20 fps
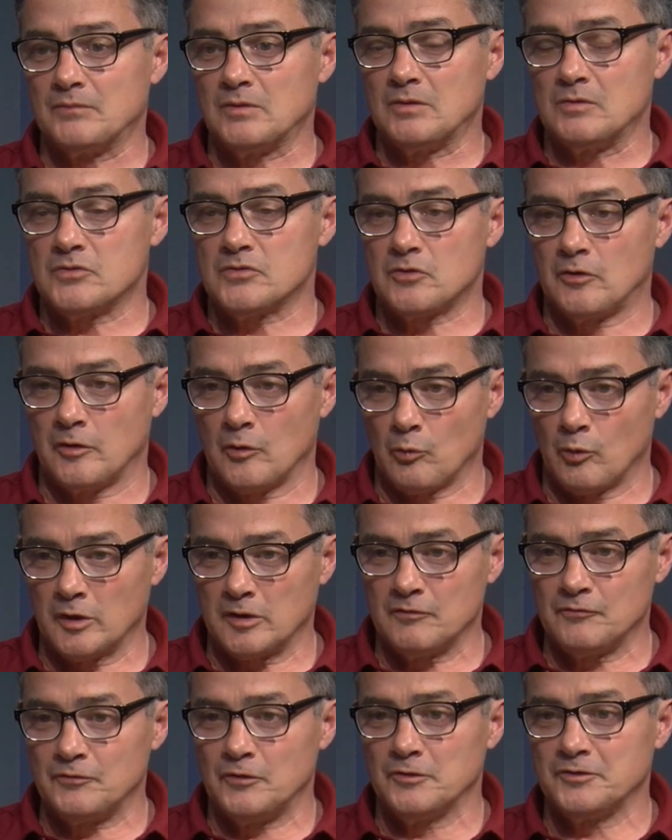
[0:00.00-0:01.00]
started
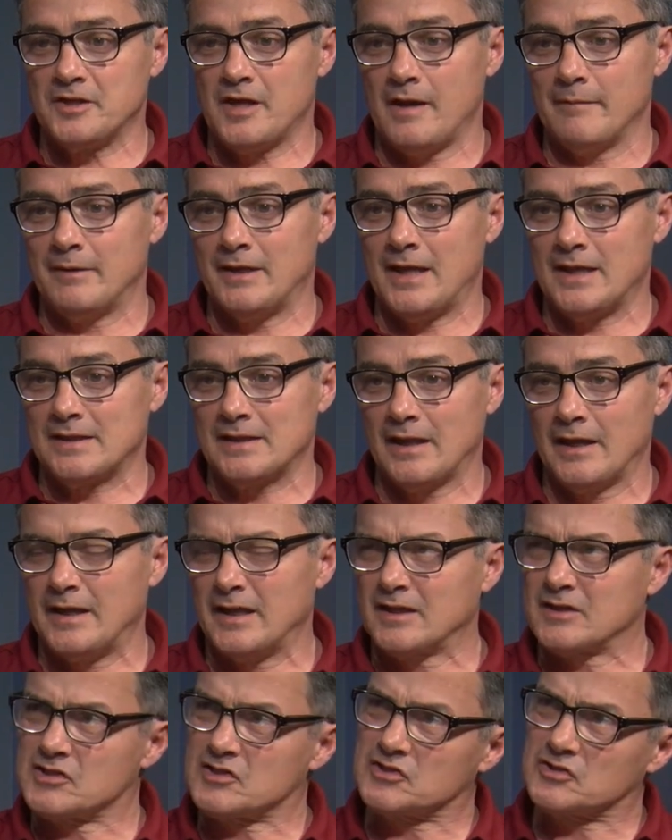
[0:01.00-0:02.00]
working full-time in
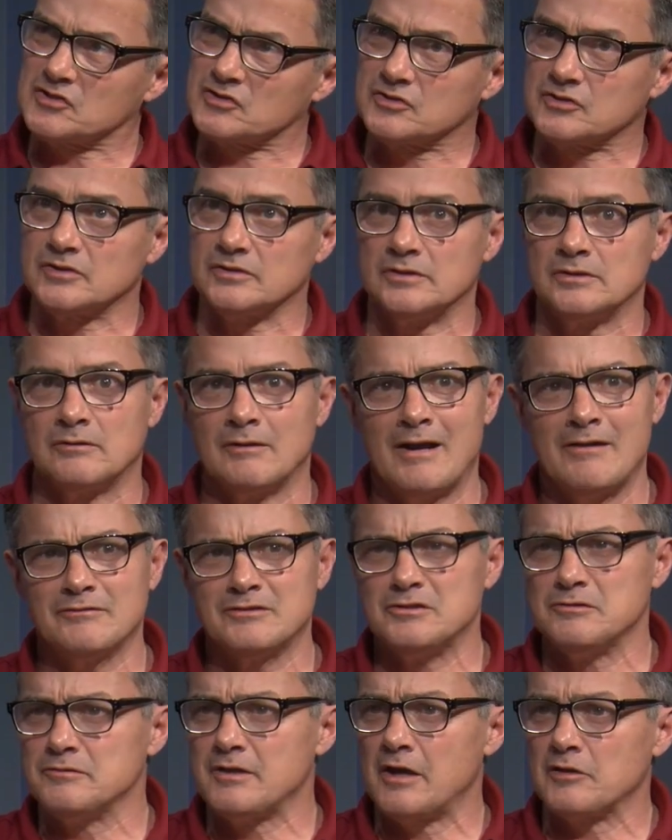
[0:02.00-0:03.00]
athletics around
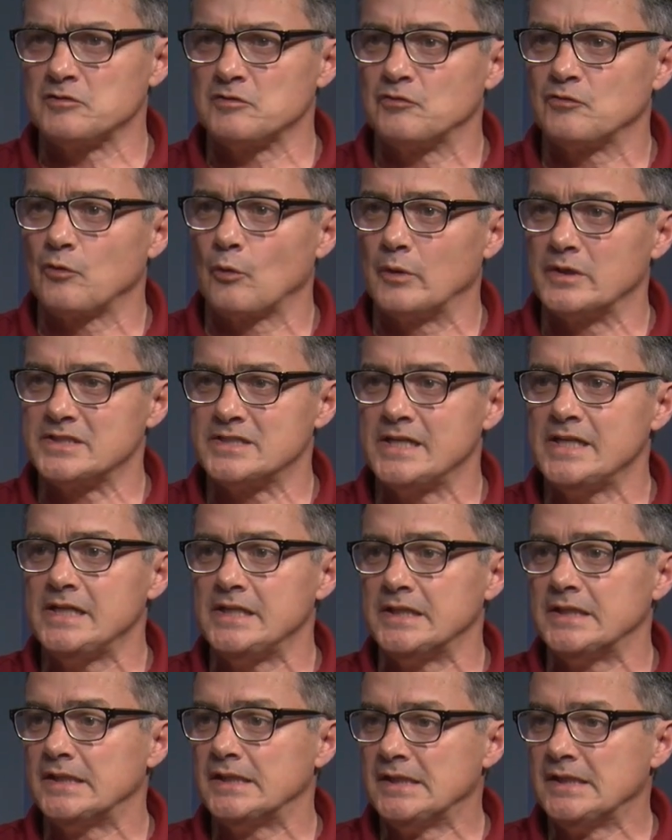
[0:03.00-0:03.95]
2014.